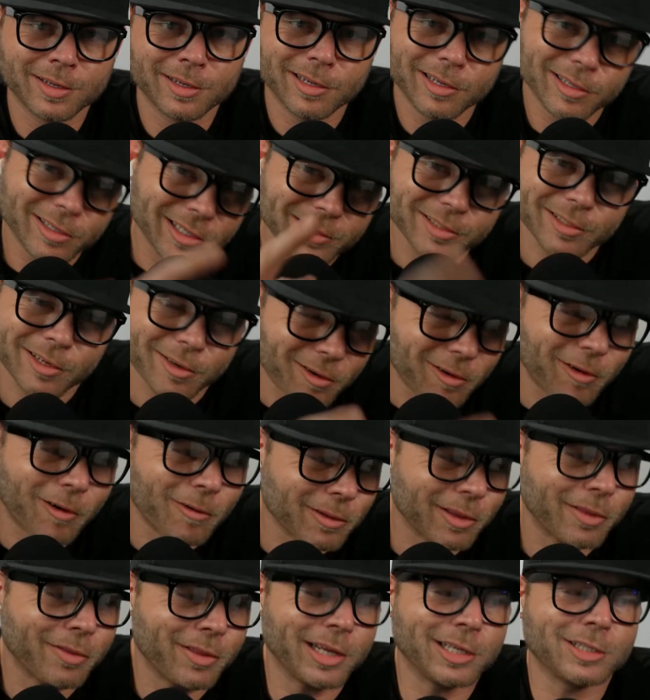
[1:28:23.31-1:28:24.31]
It just done all
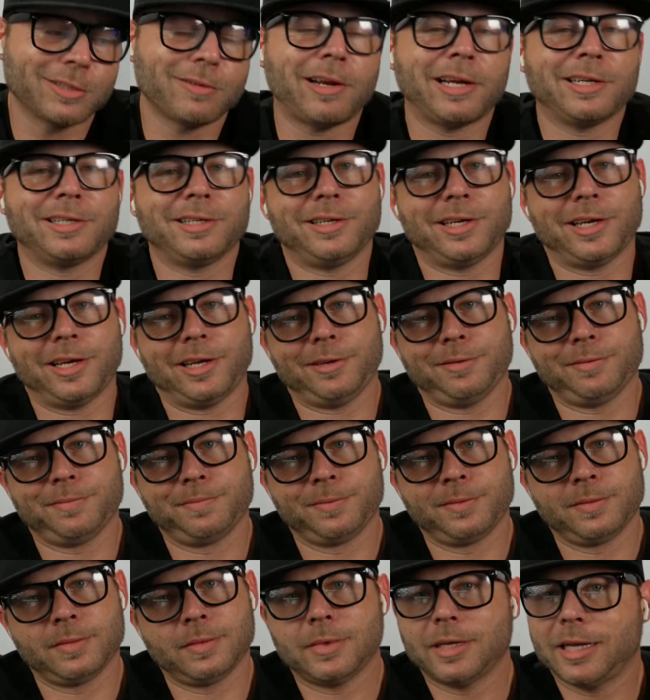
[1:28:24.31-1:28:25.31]
the things right today,
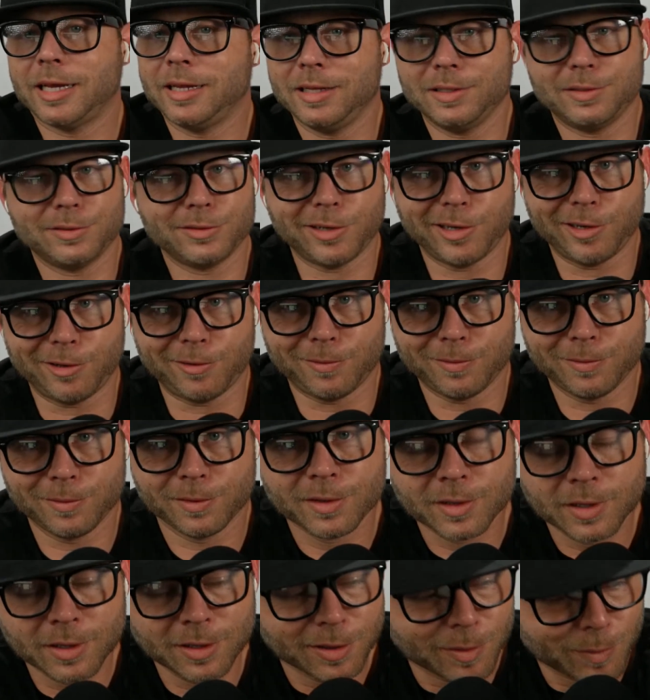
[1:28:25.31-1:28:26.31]
in its scale.
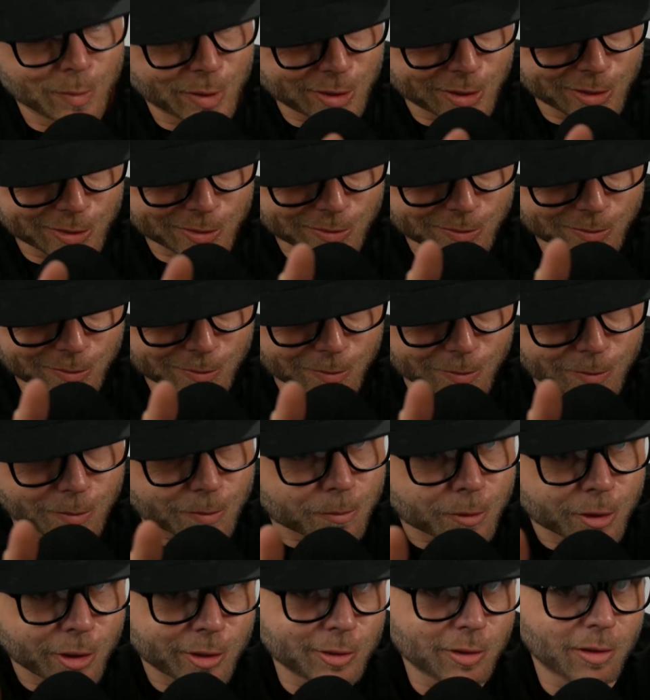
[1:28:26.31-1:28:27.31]
Because
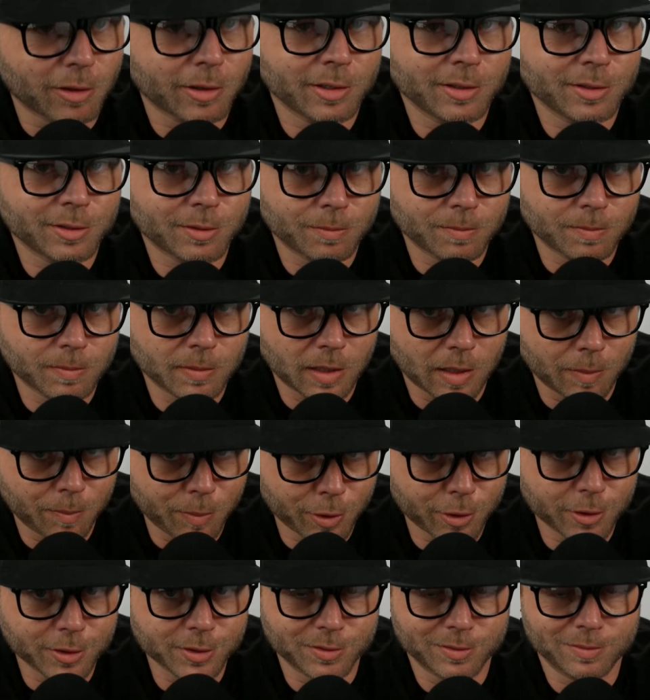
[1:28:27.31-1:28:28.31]
when you're talking to a
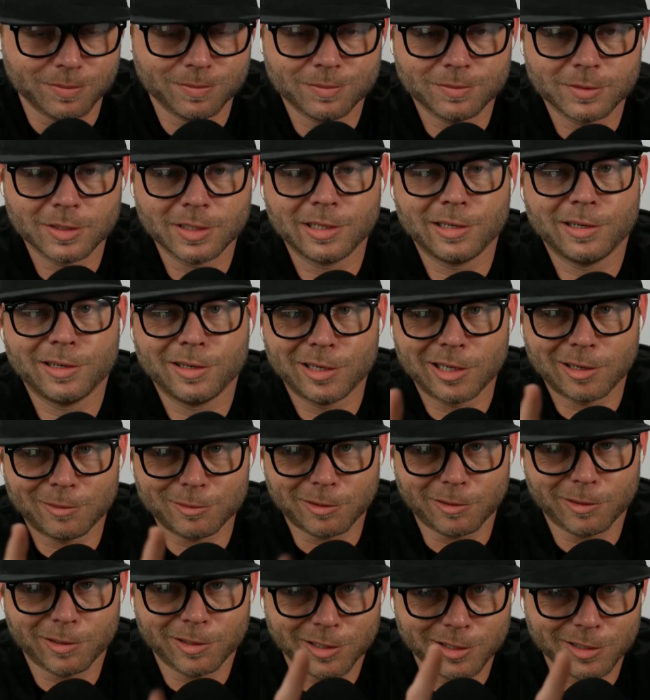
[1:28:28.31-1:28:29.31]
person, I'm
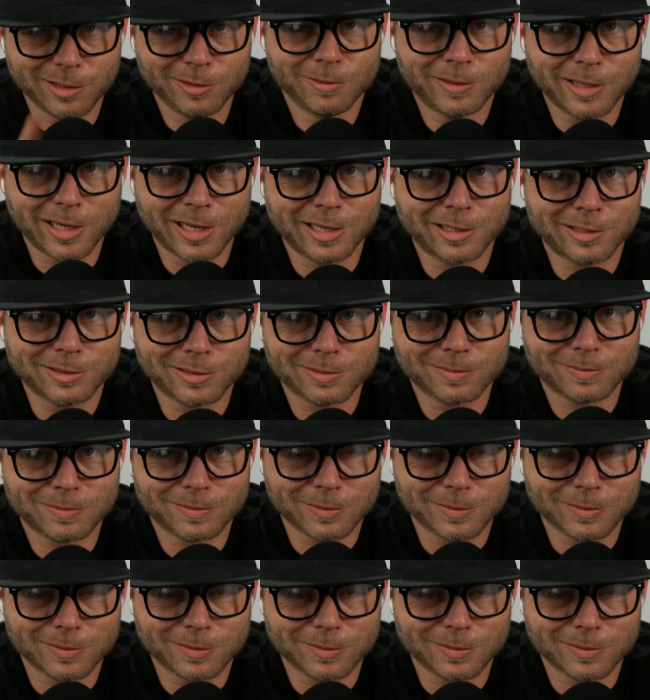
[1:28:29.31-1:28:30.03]
talking to you guys,